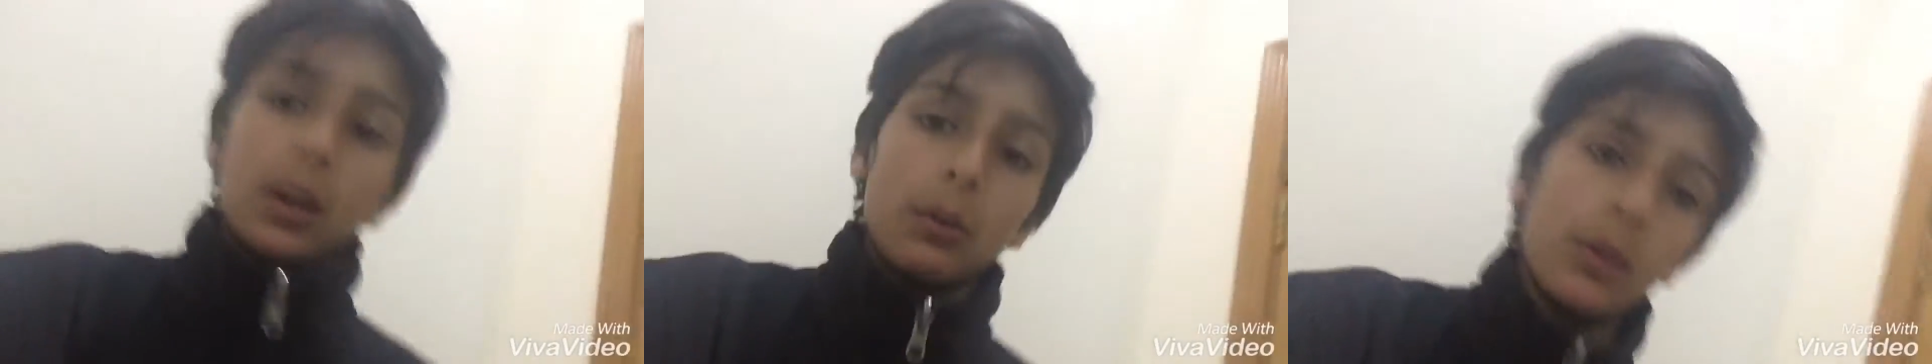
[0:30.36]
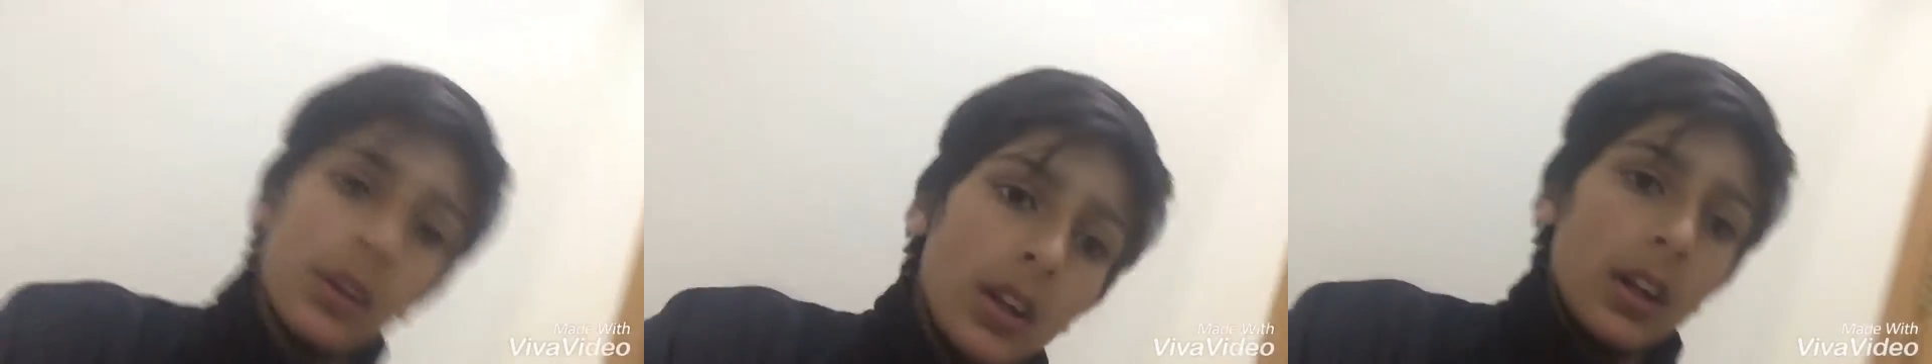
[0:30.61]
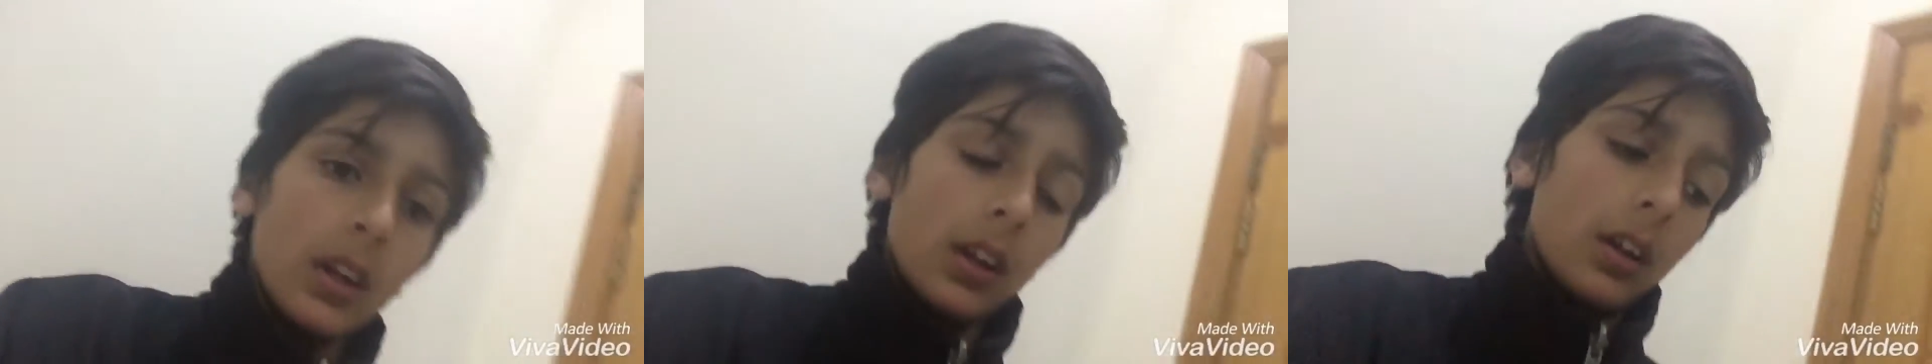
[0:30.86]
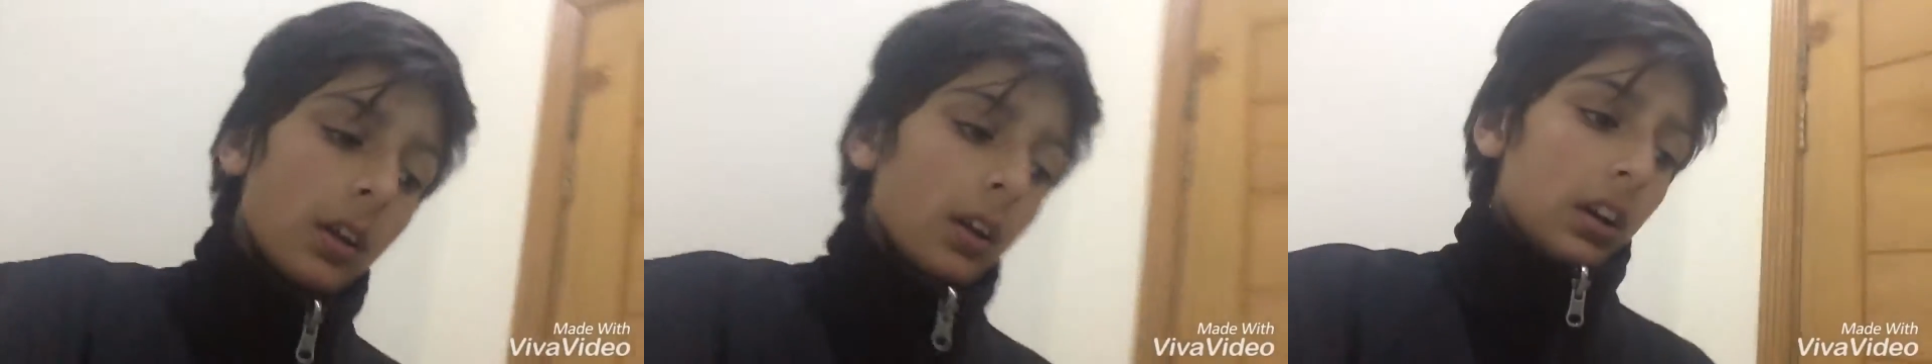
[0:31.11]
now
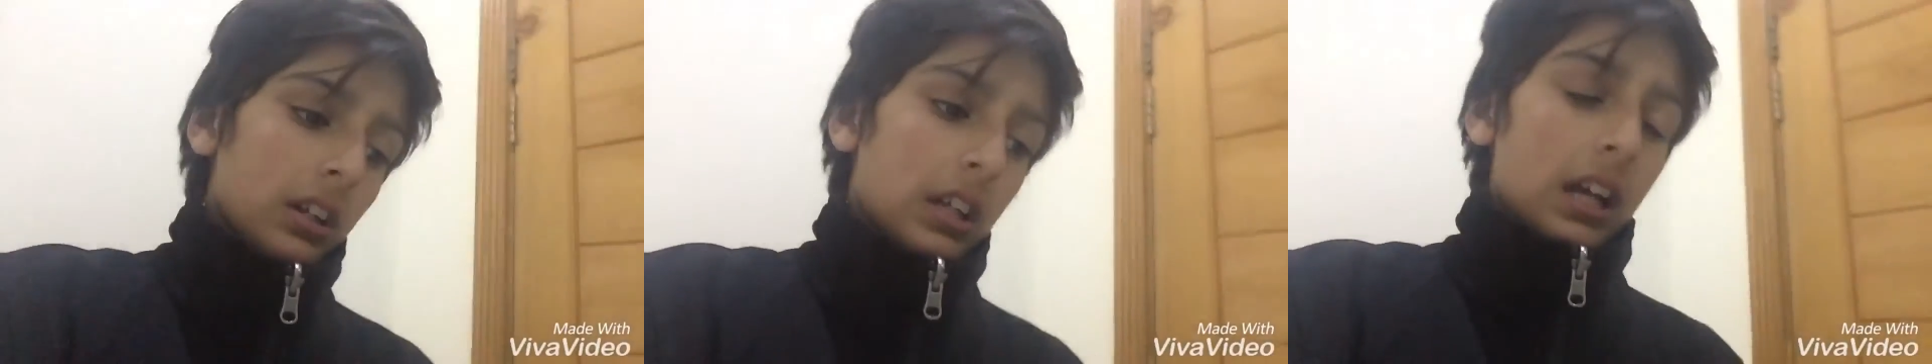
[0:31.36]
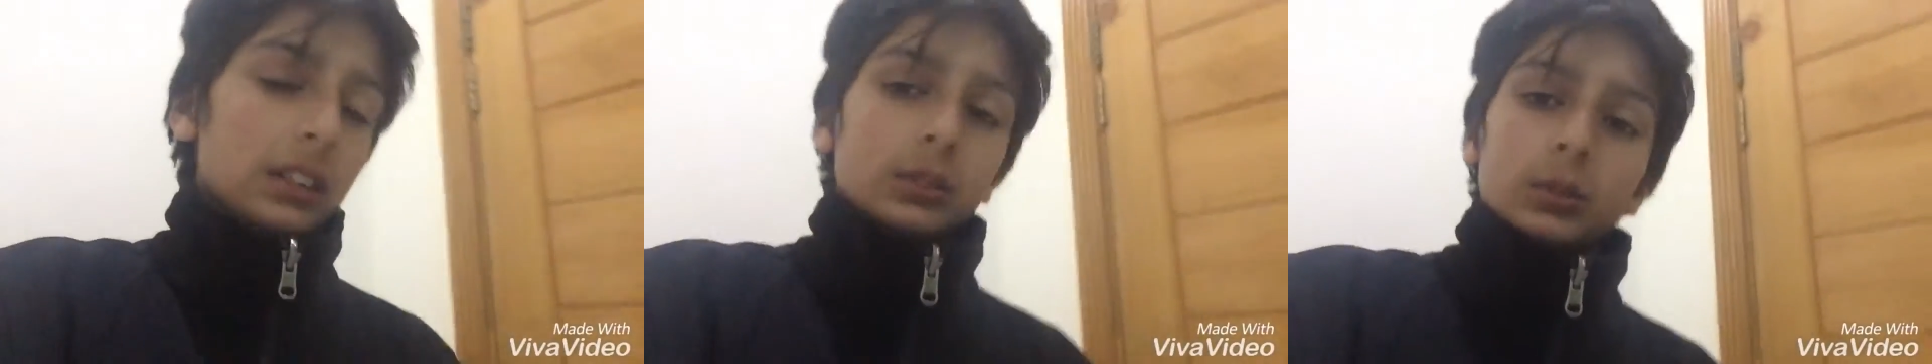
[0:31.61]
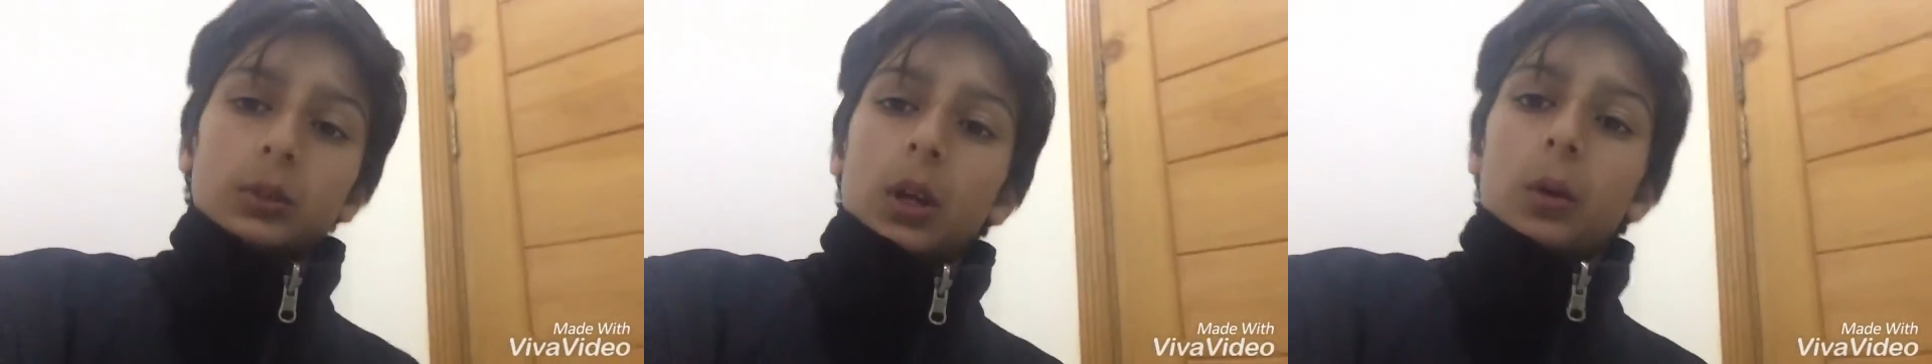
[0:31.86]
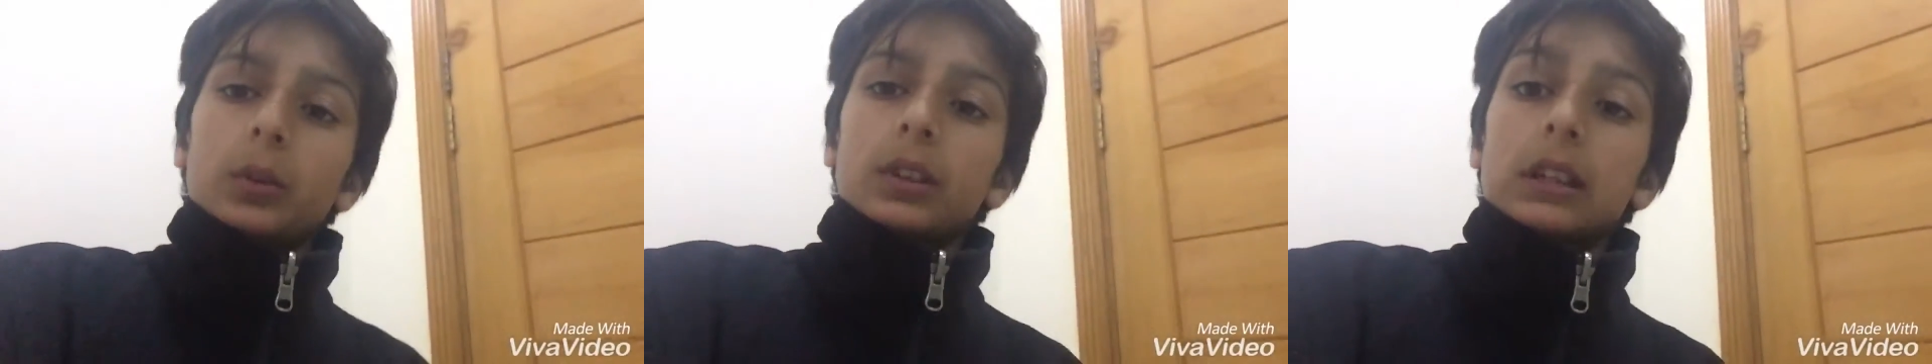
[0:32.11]
guys all
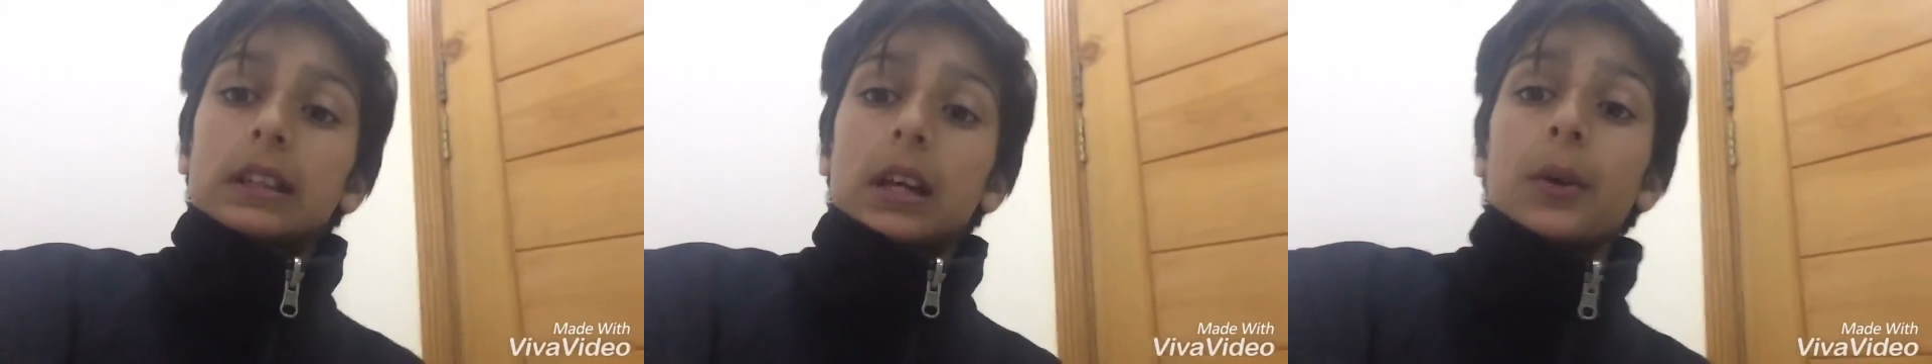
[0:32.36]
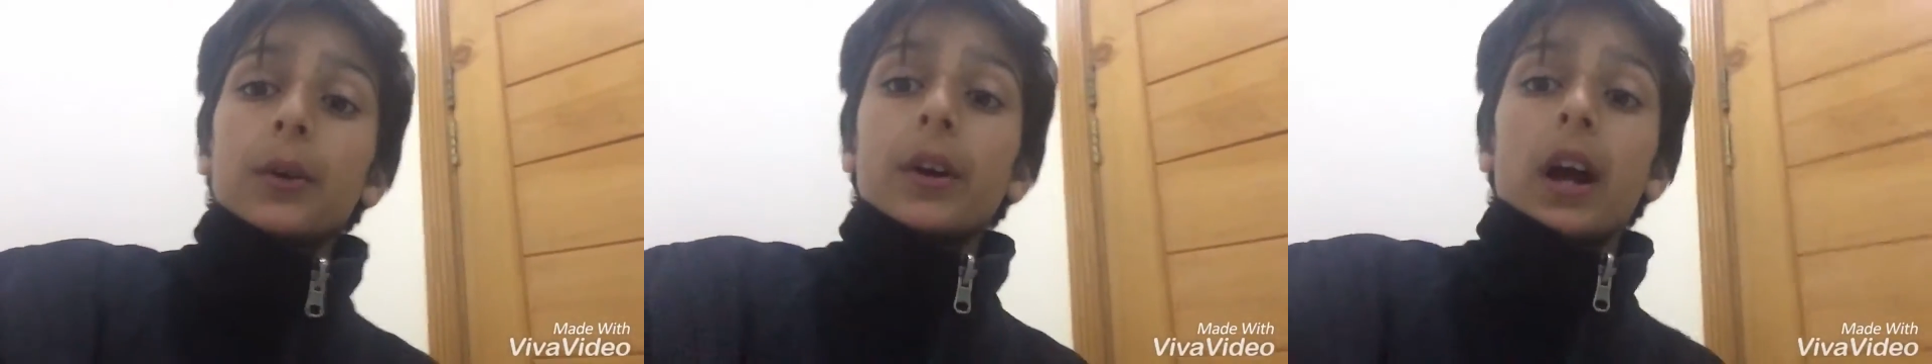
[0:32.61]
i want to tell